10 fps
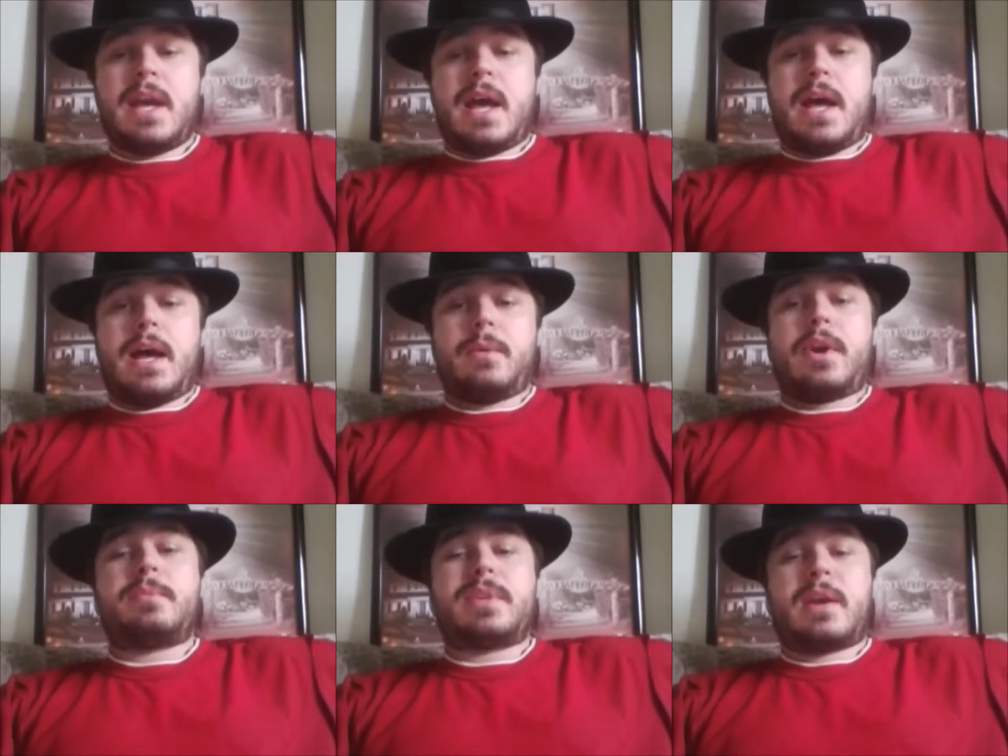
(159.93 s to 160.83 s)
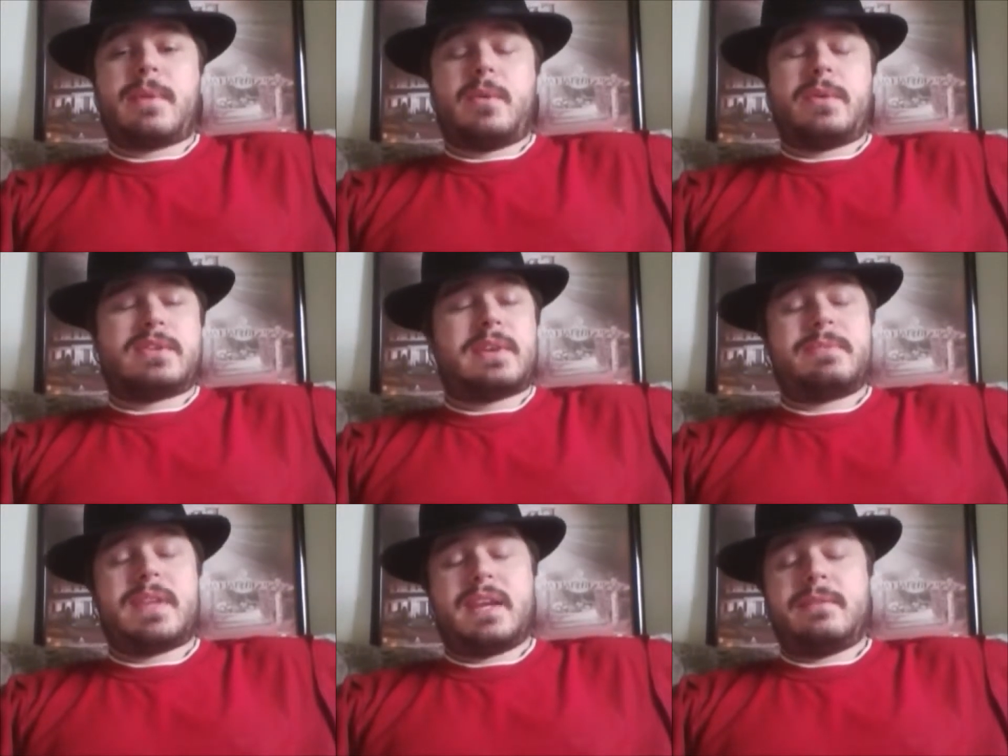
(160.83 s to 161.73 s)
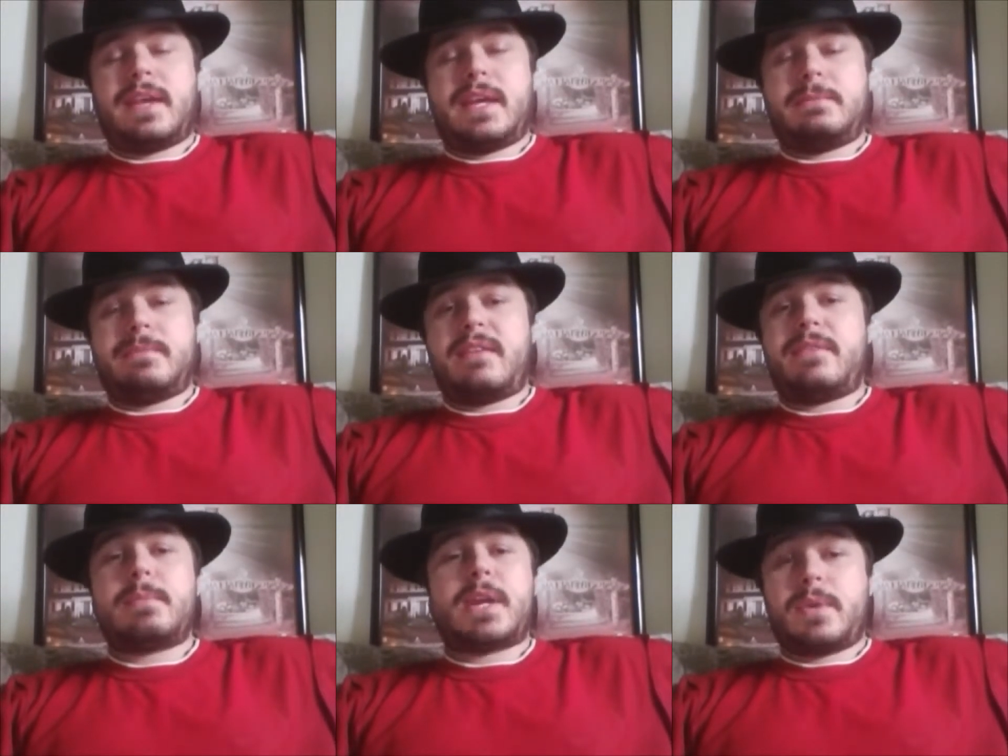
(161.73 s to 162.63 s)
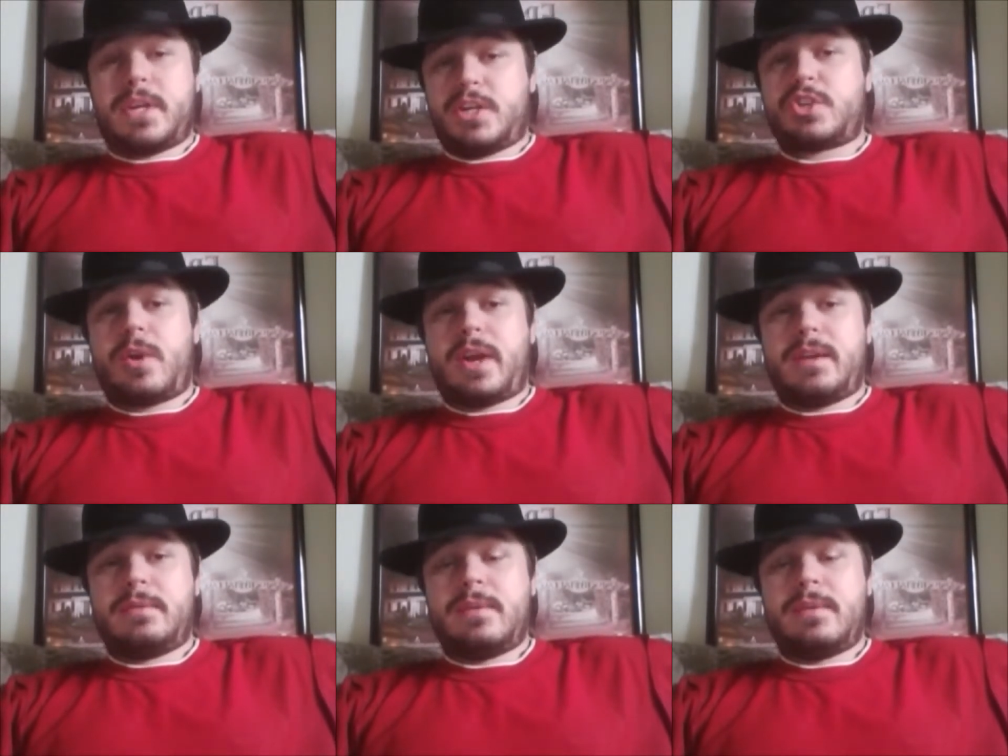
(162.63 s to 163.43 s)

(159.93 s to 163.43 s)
I would hope to come out with something that everybody would enjoy.